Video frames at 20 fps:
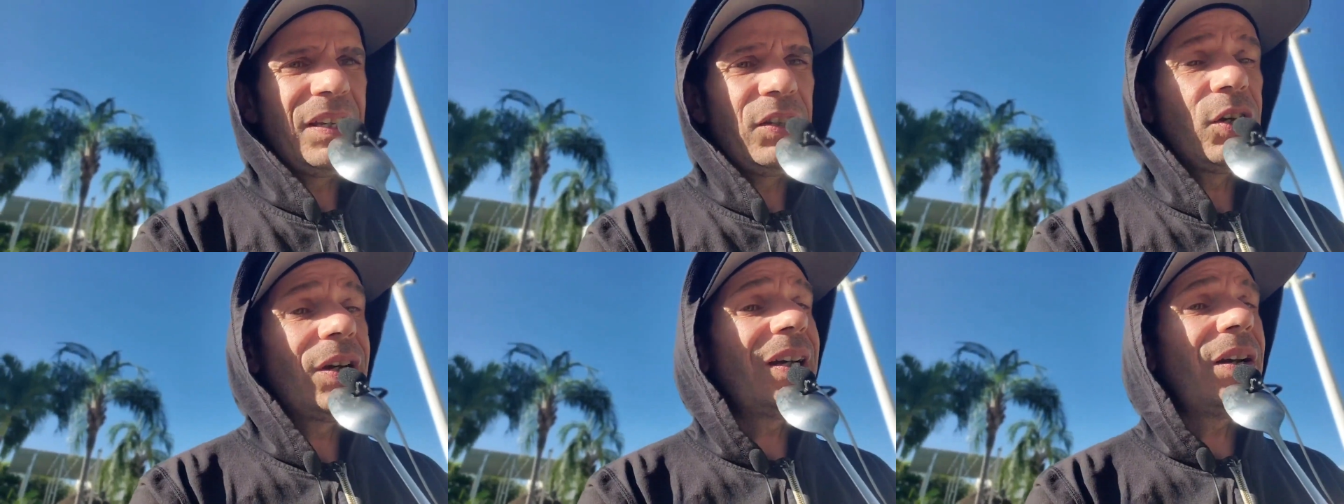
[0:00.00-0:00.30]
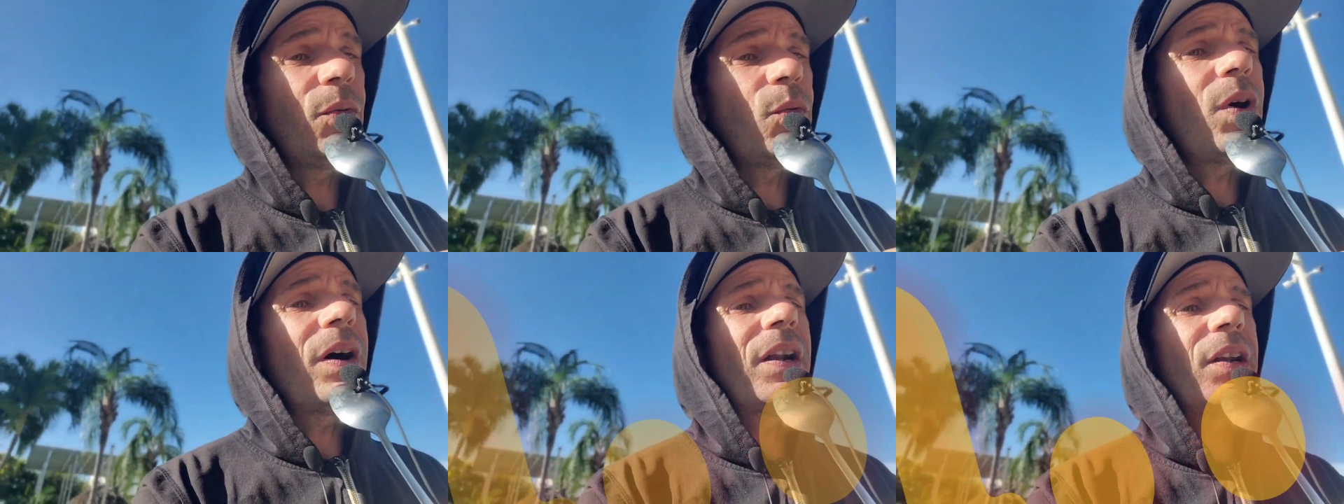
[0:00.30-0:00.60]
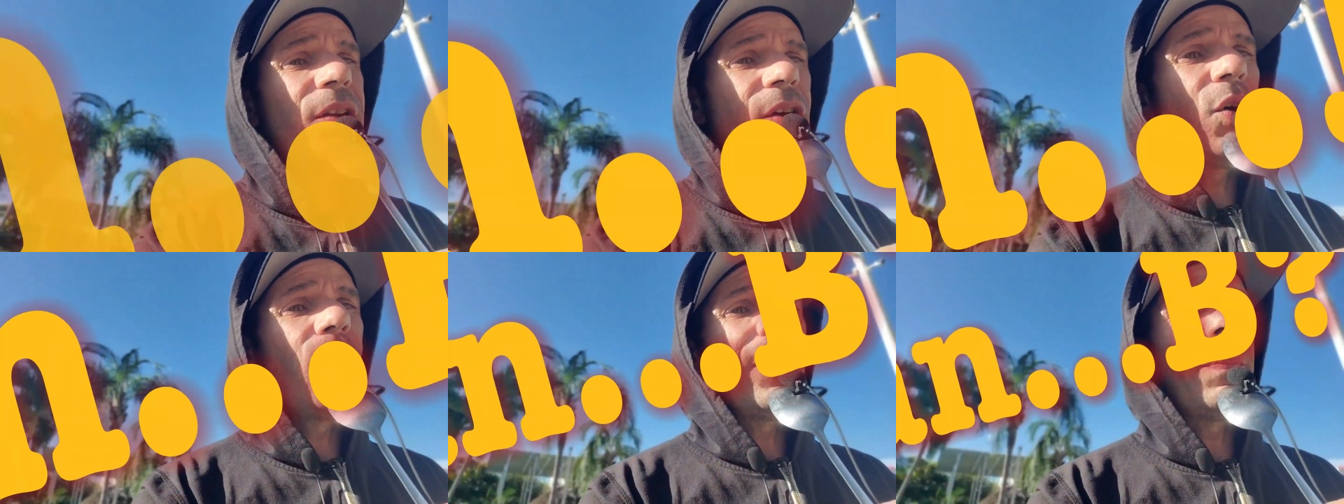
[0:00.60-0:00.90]
you're gonna wanna
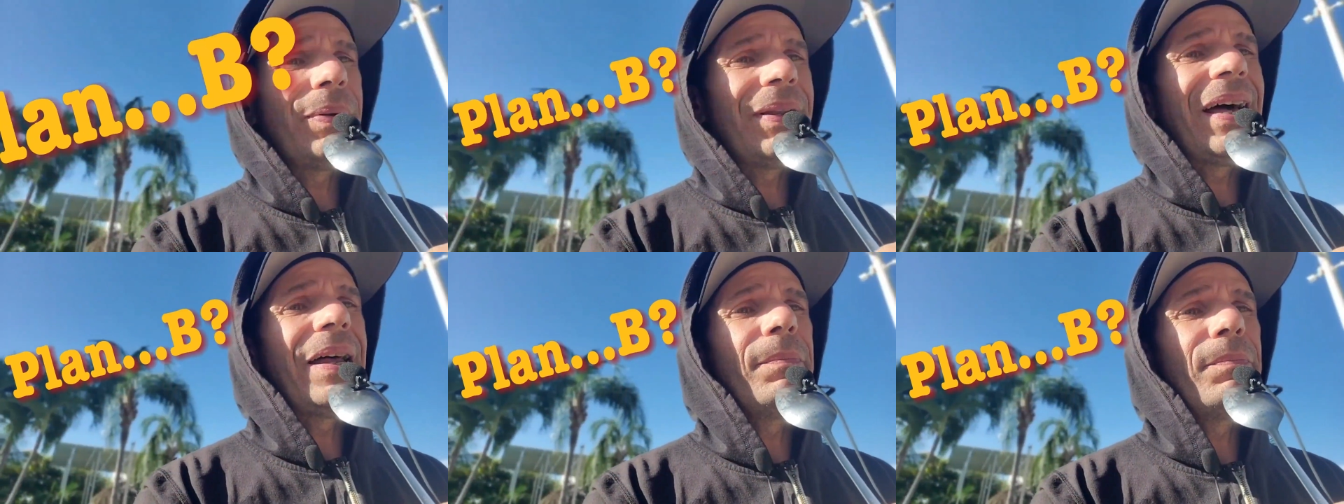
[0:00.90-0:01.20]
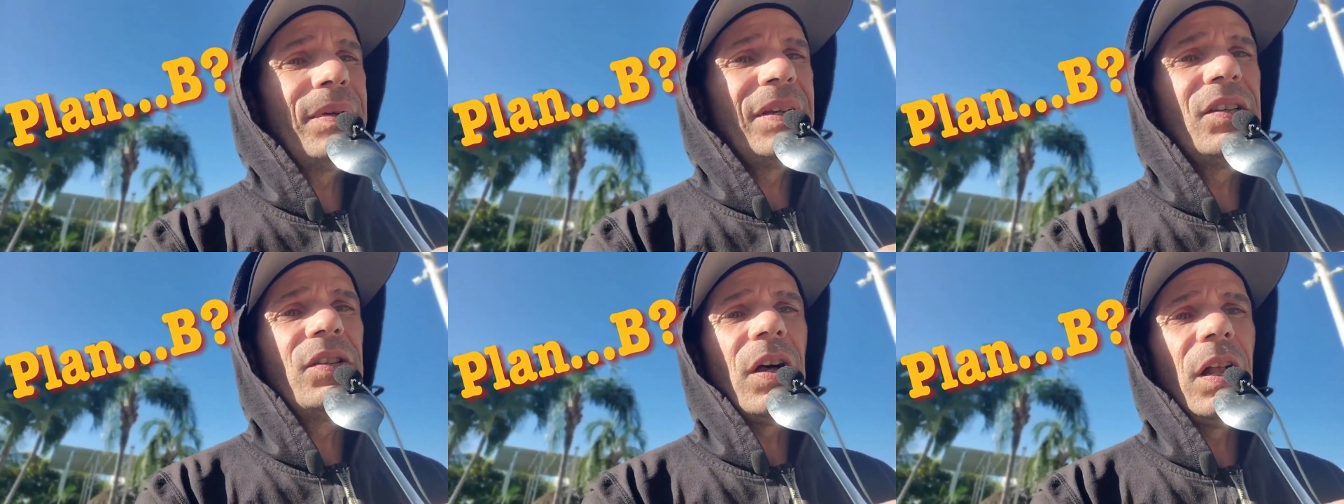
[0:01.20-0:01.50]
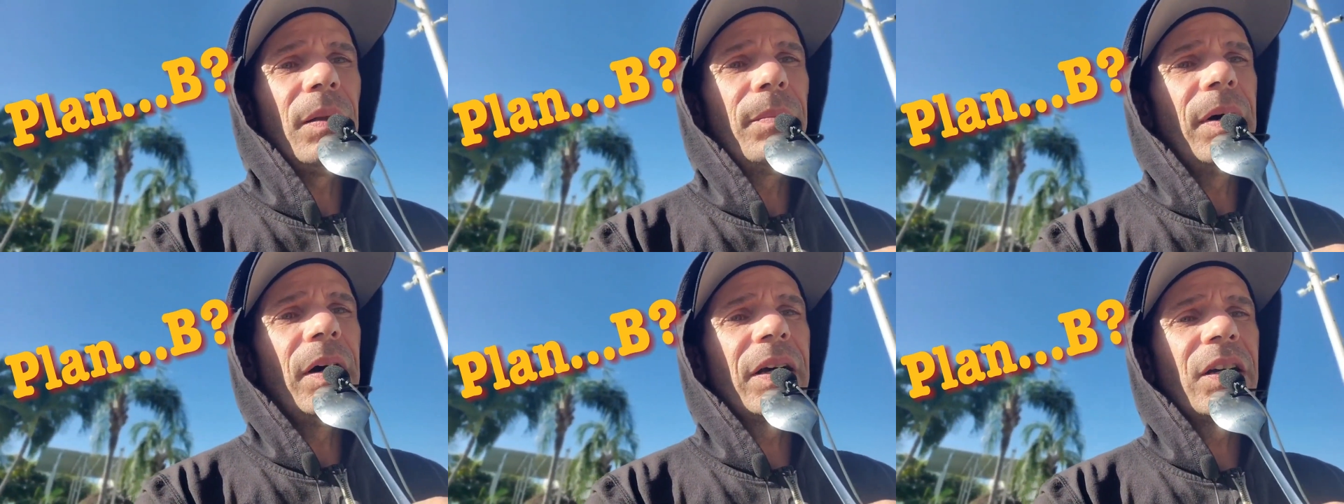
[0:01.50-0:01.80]
know what Plan B is
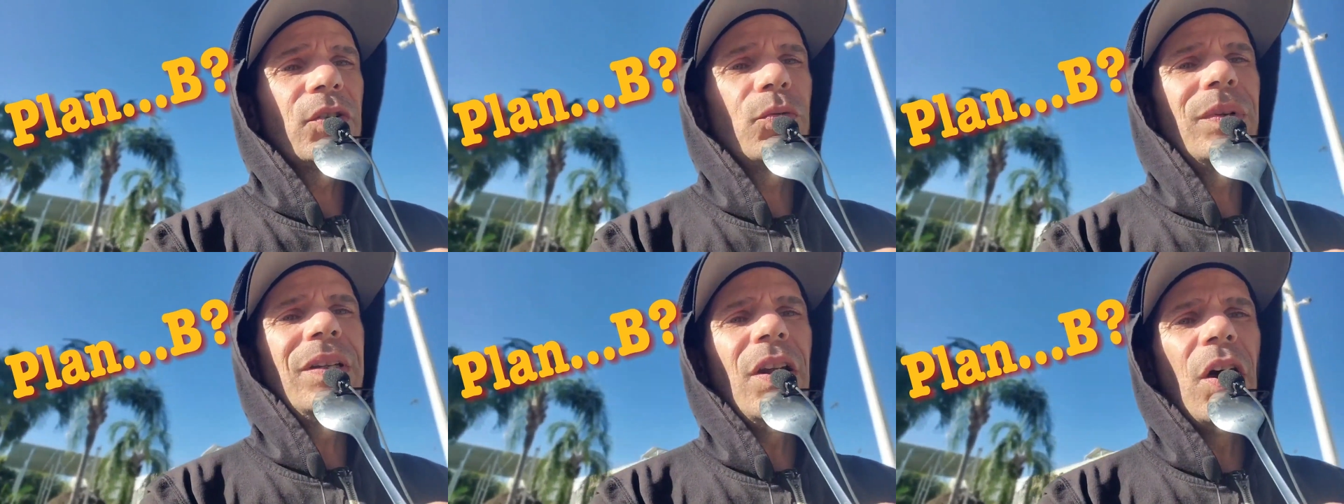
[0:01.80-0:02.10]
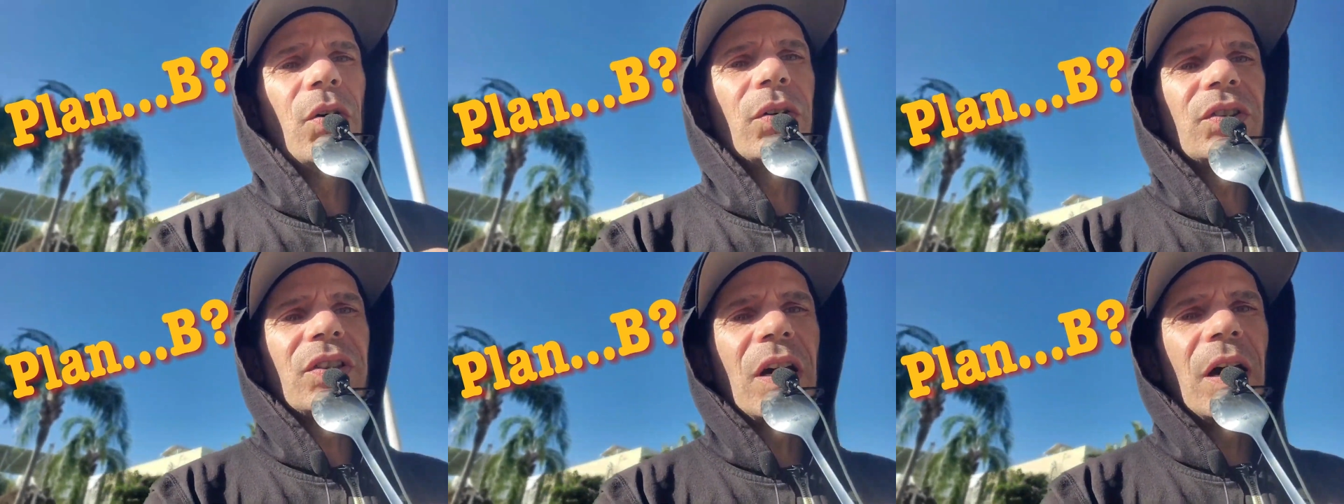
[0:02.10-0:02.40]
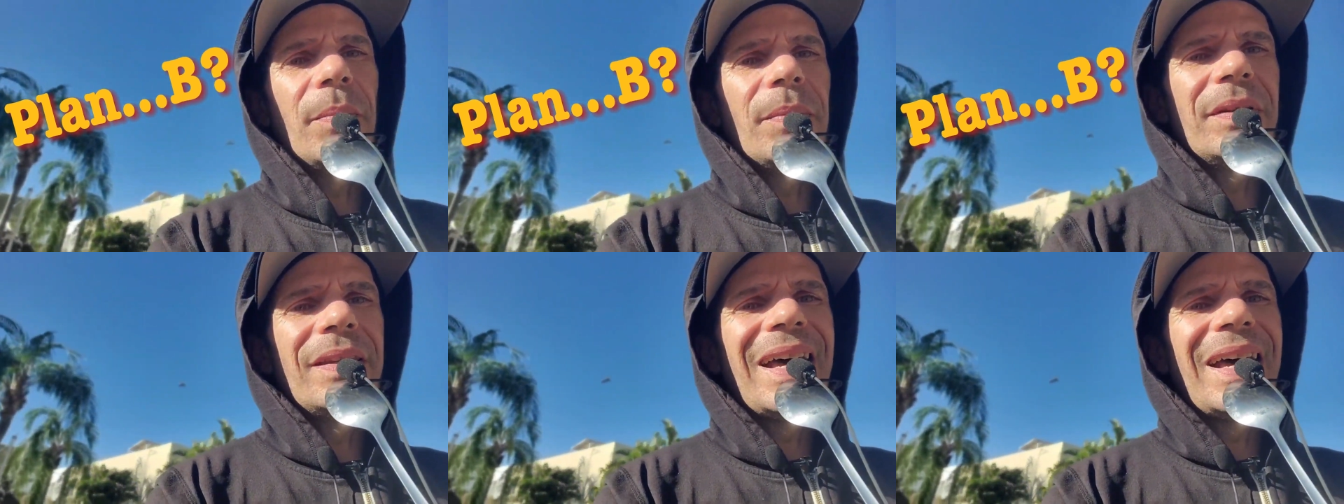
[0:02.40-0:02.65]
all about because we know it's coming.